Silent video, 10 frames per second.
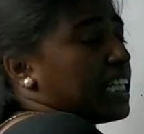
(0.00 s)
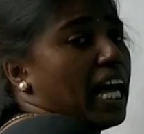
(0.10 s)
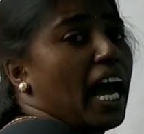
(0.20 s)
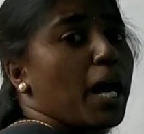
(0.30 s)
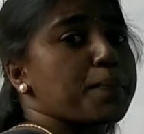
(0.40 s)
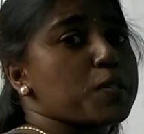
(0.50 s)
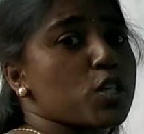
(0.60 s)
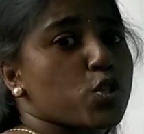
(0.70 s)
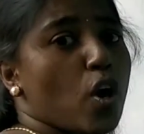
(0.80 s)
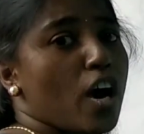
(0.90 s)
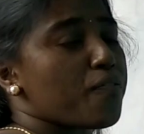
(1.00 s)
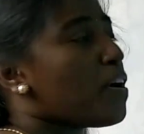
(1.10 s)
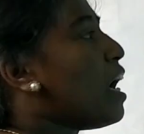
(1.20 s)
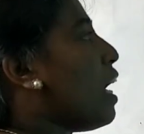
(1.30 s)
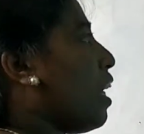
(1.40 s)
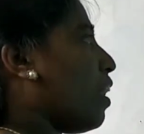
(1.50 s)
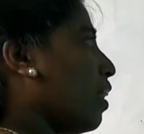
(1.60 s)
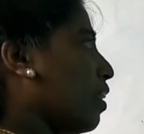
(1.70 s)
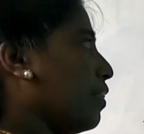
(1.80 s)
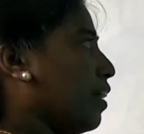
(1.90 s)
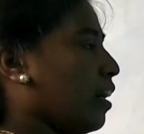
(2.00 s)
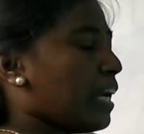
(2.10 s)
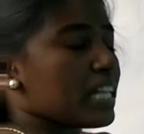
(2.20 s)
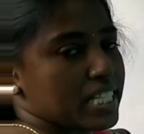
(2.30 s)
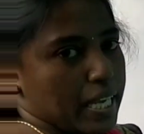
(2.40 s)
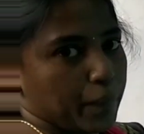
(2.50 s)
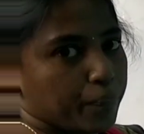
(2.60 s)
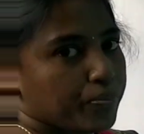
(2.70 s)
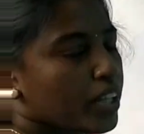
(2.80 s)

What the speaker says: in the absence of the enzyme.